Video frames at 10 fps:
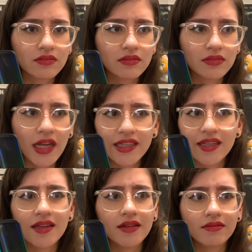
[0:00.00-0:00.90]

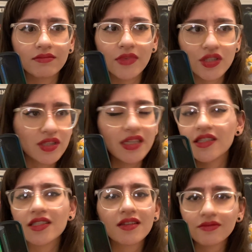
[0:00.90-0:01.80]
Like, it
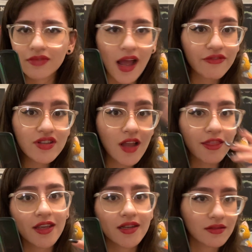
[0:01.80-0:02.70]
doesn't have
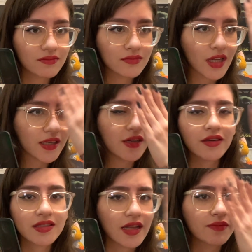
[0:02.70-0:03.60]
nothing like here,
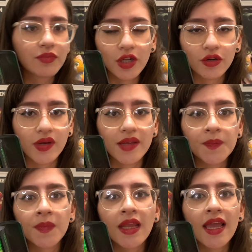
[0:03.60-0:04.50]
it's like blurry,
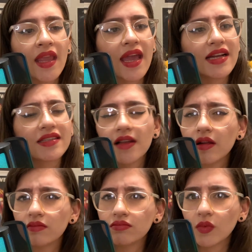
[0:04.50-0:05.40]
and it's
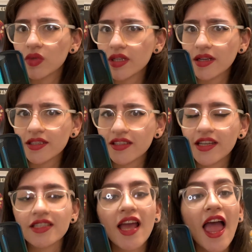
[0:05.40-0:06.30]
like, what the hell is
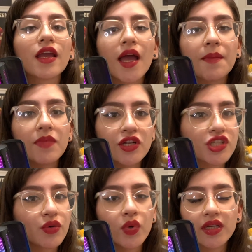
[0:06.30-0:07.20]
this? But
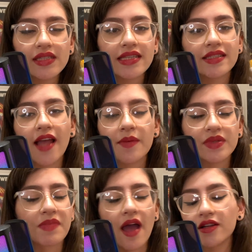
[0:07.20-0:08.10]
she quickly
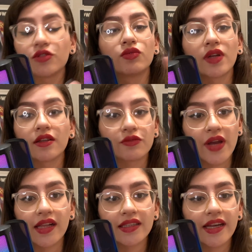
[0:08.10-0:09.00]
snaps back to kind of
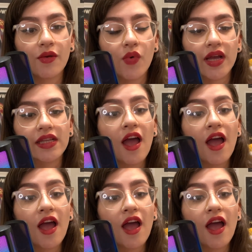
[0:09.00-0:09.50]
reality when